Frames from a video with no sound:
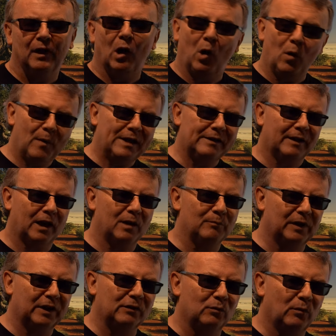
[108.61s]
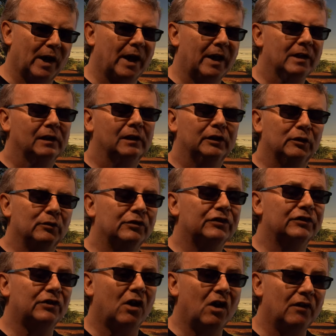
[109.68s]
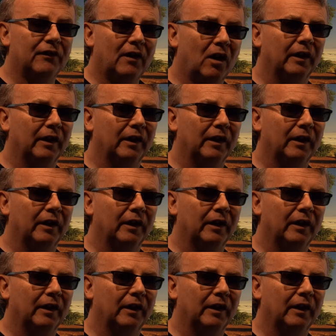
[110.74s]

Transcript: Hobas Camp is where you start the